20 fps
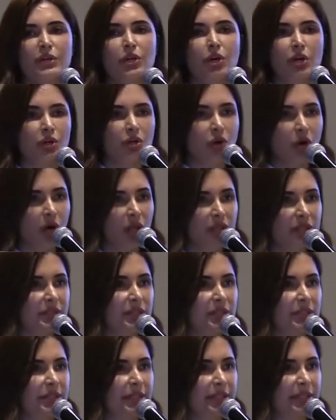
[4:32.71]
we got a call in
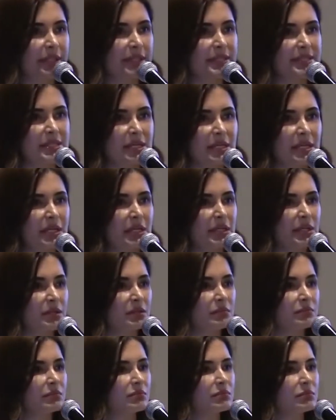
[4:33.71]
the clinic
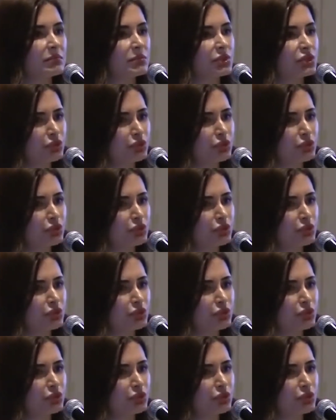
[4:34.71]
saying,